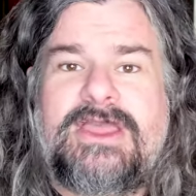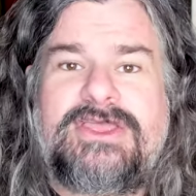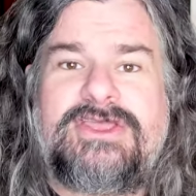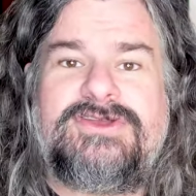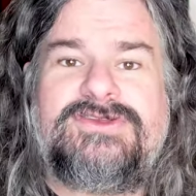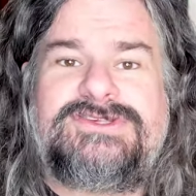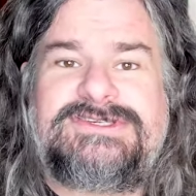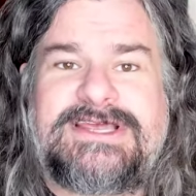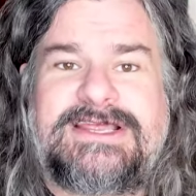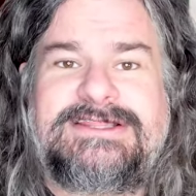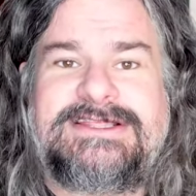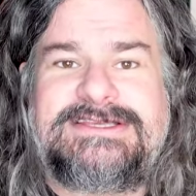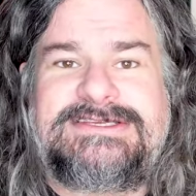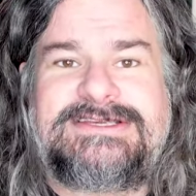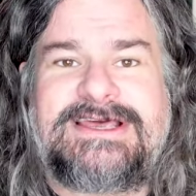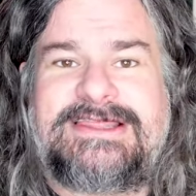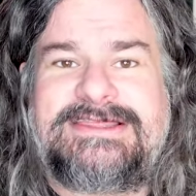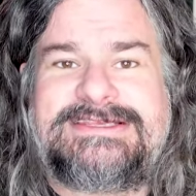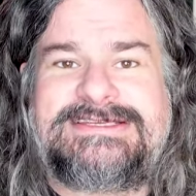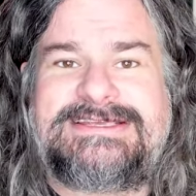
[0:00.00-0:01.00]
You suddenly
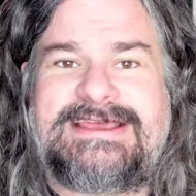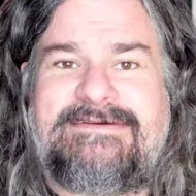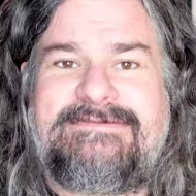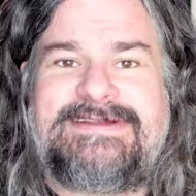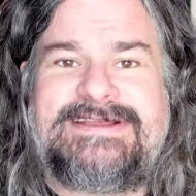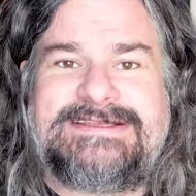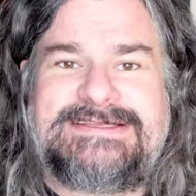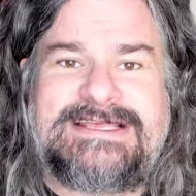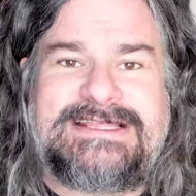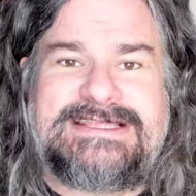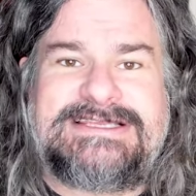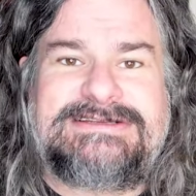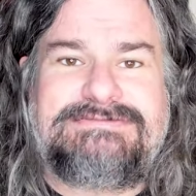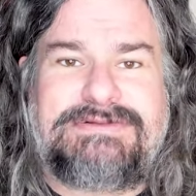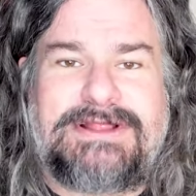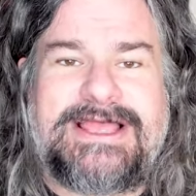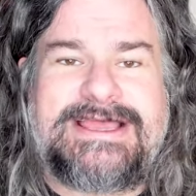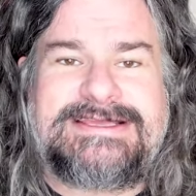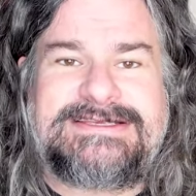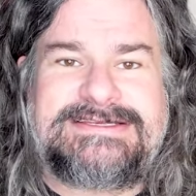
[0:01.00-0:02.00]
saw in the 70s that this
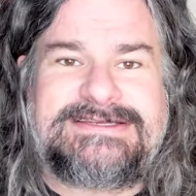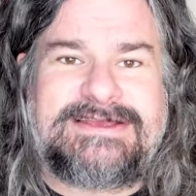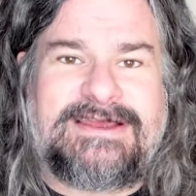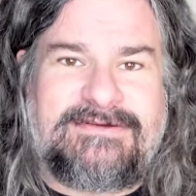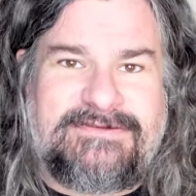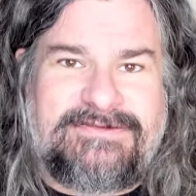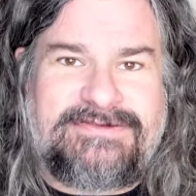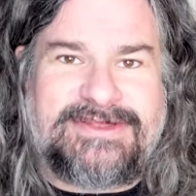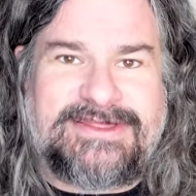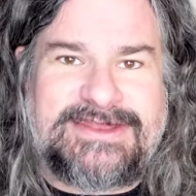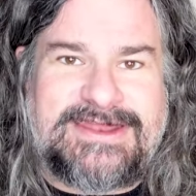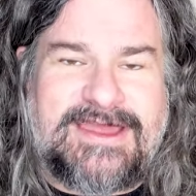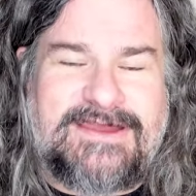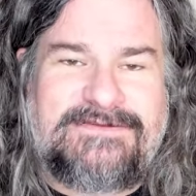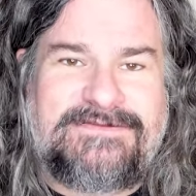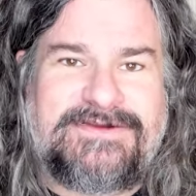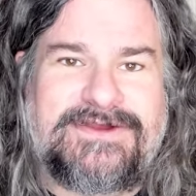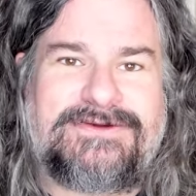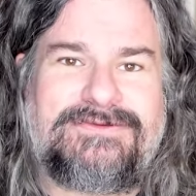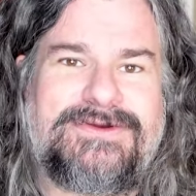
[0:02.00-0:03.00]
place of
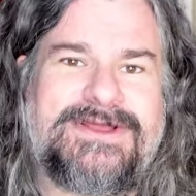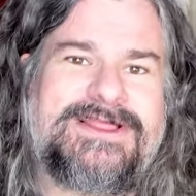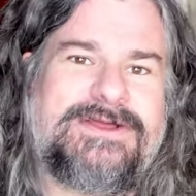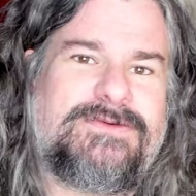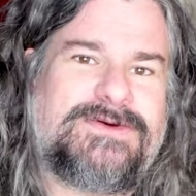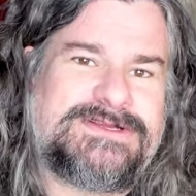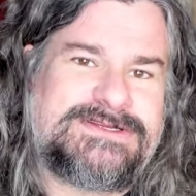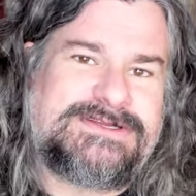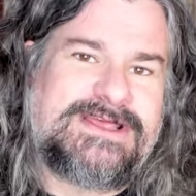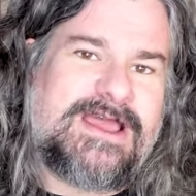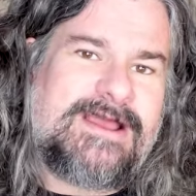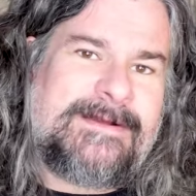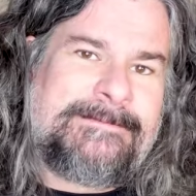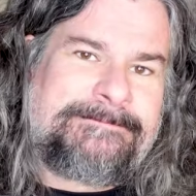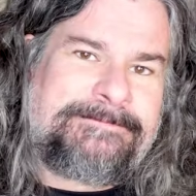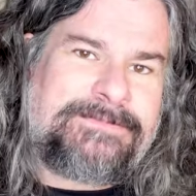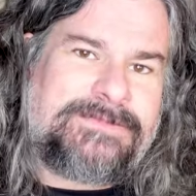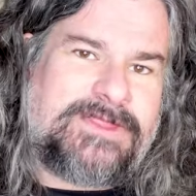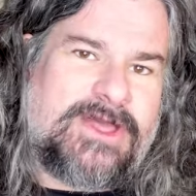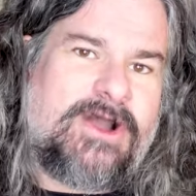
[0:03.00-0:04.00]
Philadelphia really was
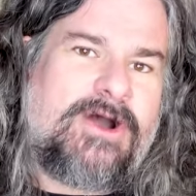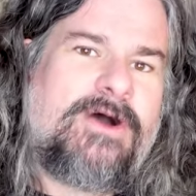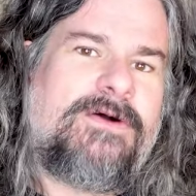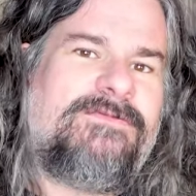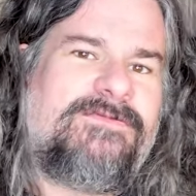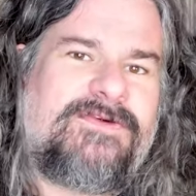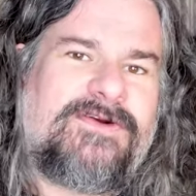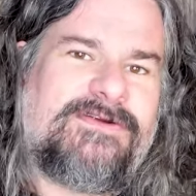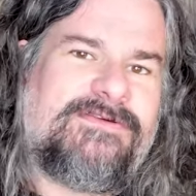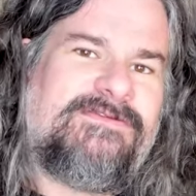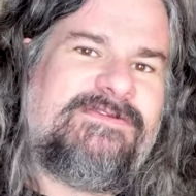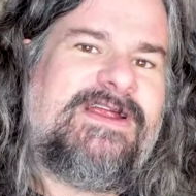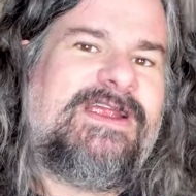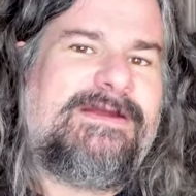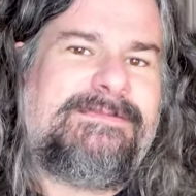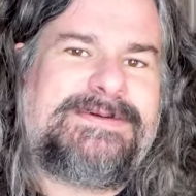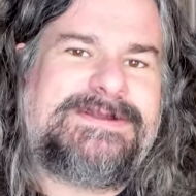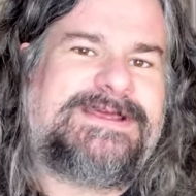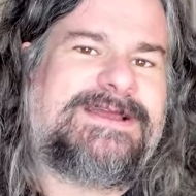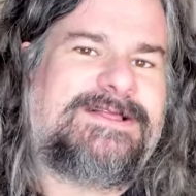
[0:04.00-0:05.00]
the home for a
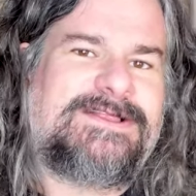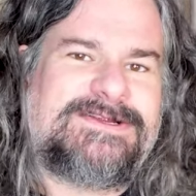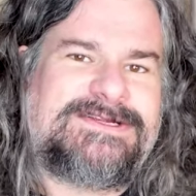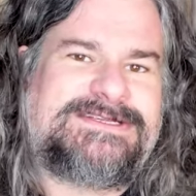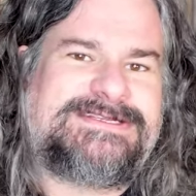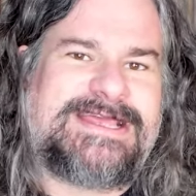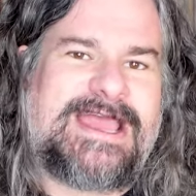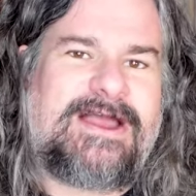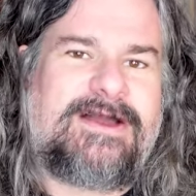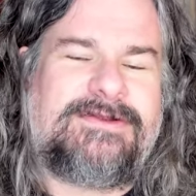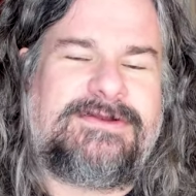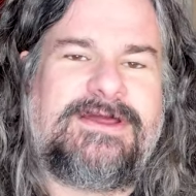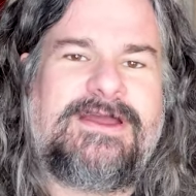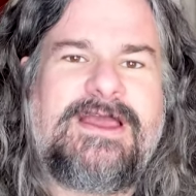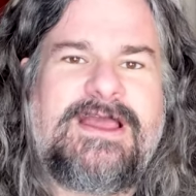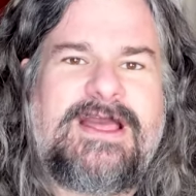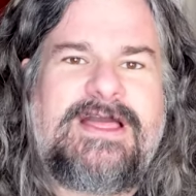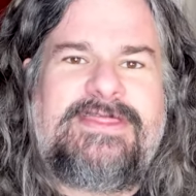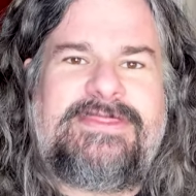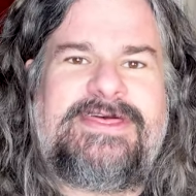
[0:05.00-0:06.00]
very particular sound
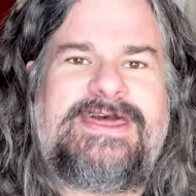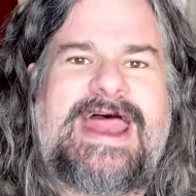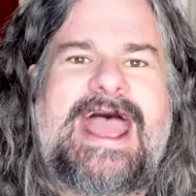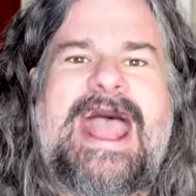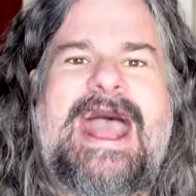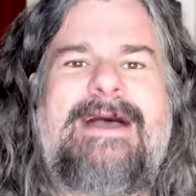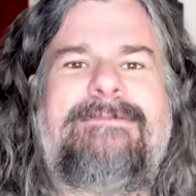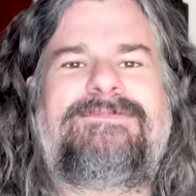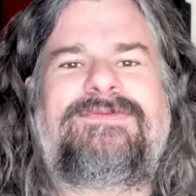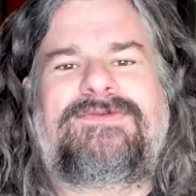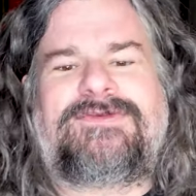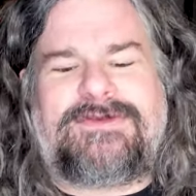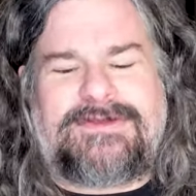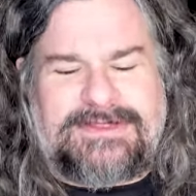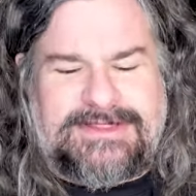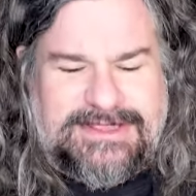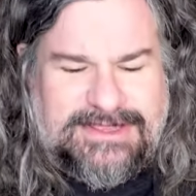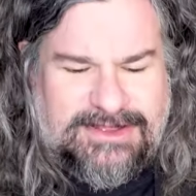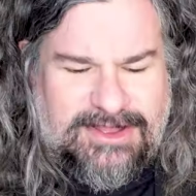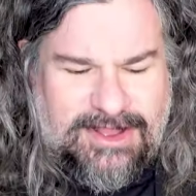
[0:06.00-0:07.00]
that
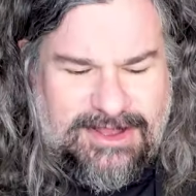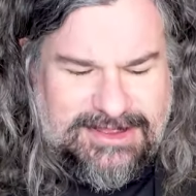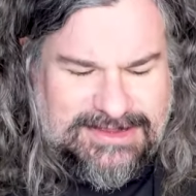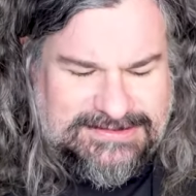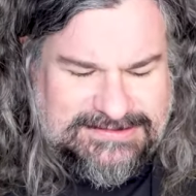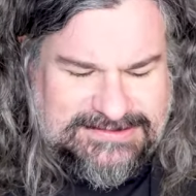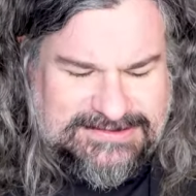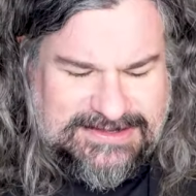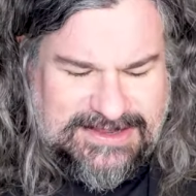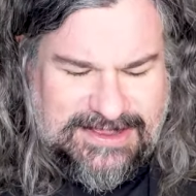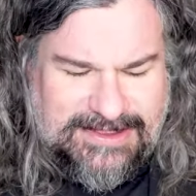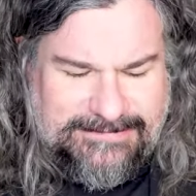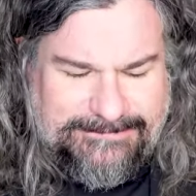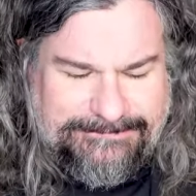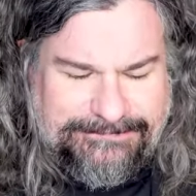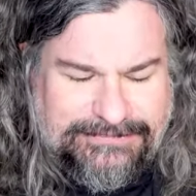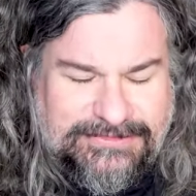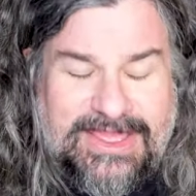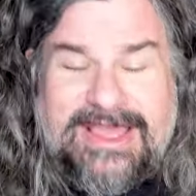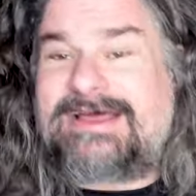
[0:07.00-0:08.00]
absolutely caused a
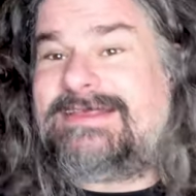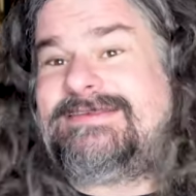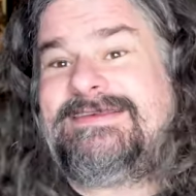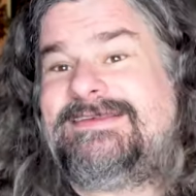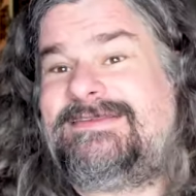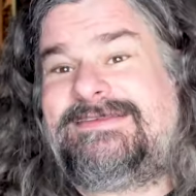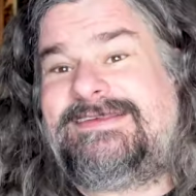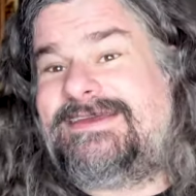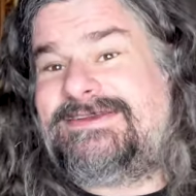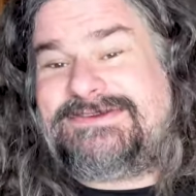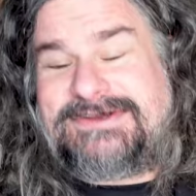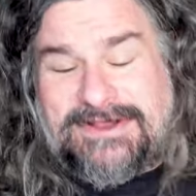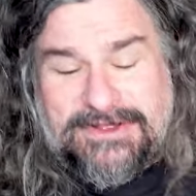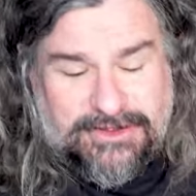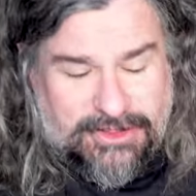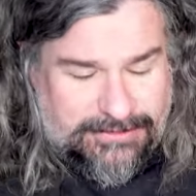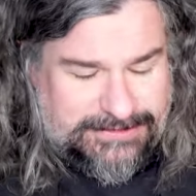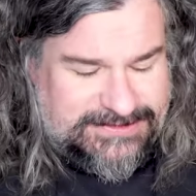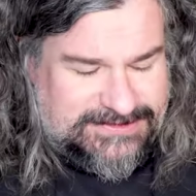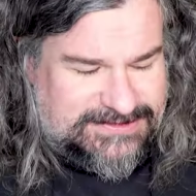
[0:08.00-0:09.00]
sensation, a
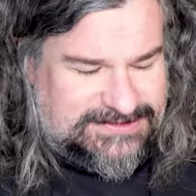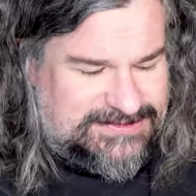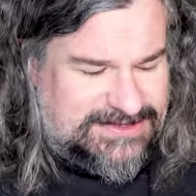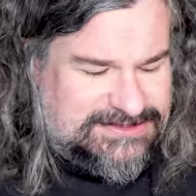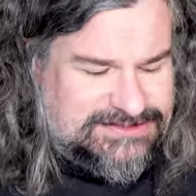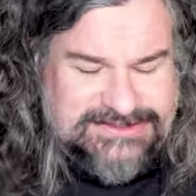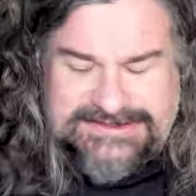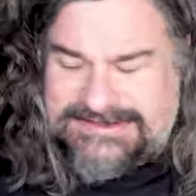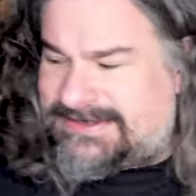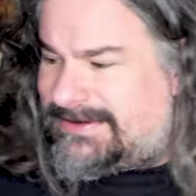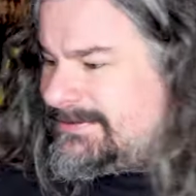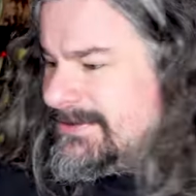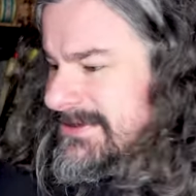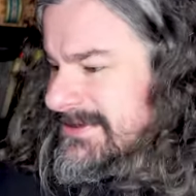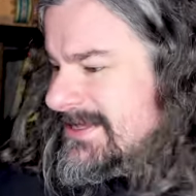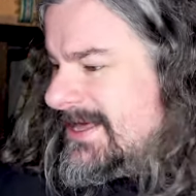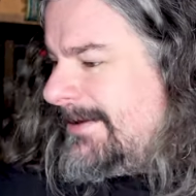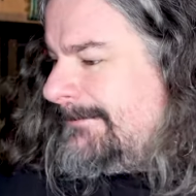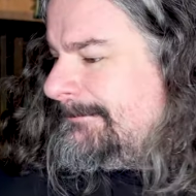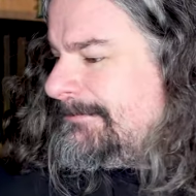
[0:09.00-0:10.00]
global sensation, simple
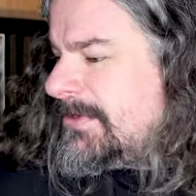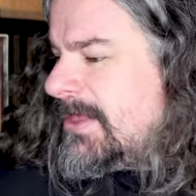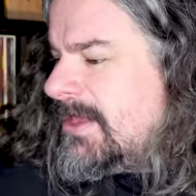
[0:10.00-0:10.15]
as that.